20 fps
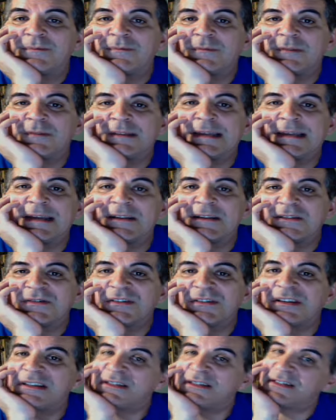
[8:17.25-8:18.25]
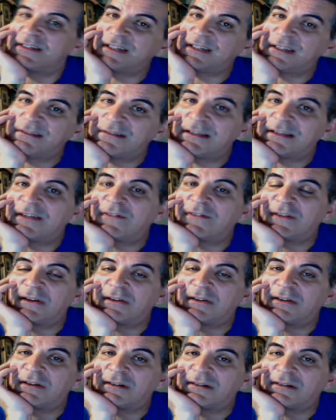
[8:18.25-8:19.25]
Thanks for listening. If you
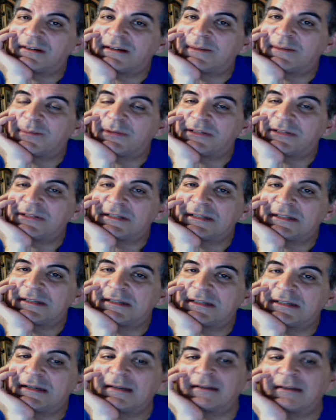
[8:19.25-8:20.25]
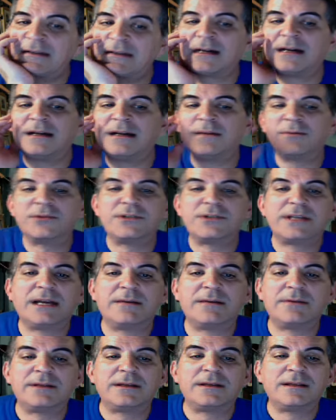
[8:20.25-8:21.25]
are, I appreciate it. And I will
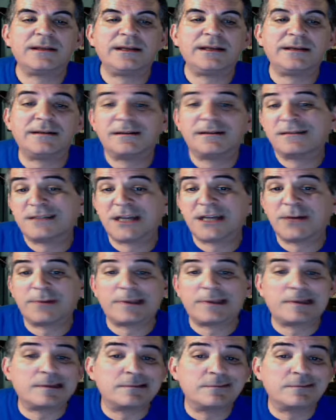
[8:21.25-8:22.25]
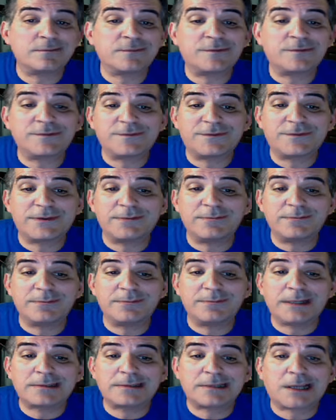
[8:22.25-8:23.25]
chat with you later. I'll chat with you from
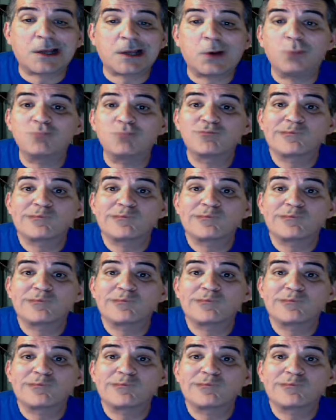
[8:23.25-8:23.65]
Mexico.